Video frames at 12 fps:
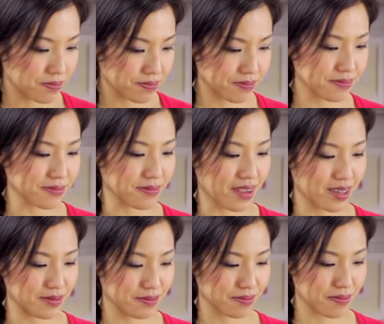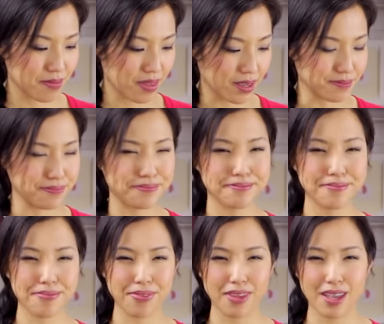
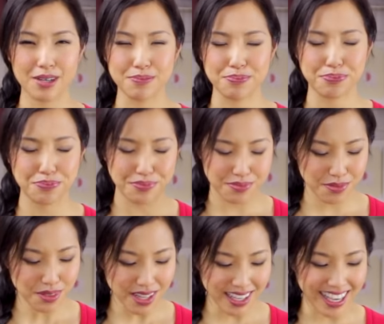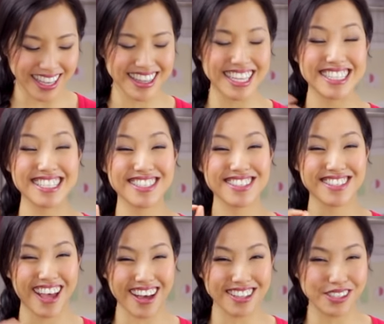Okay, that's
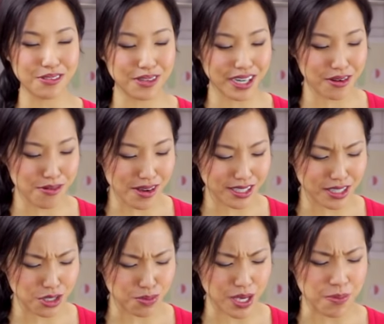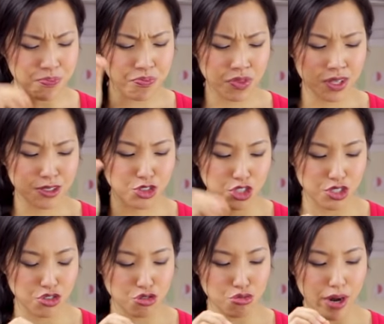exactly where I want it to be.
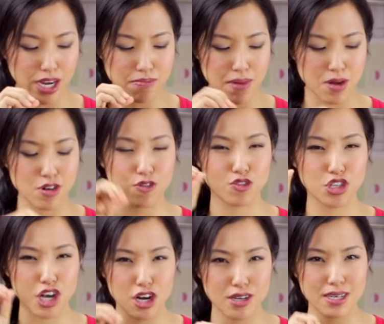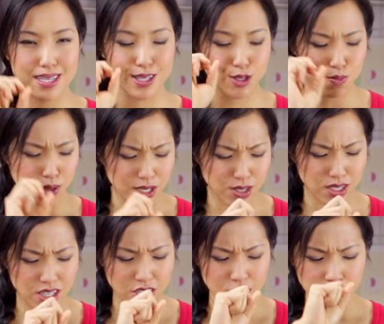Just the right amount of tartness,
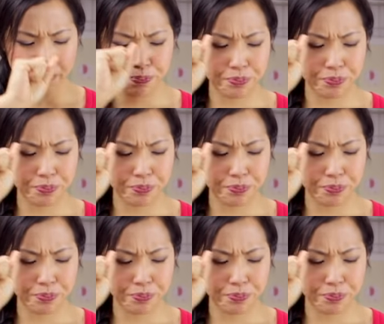spiciness,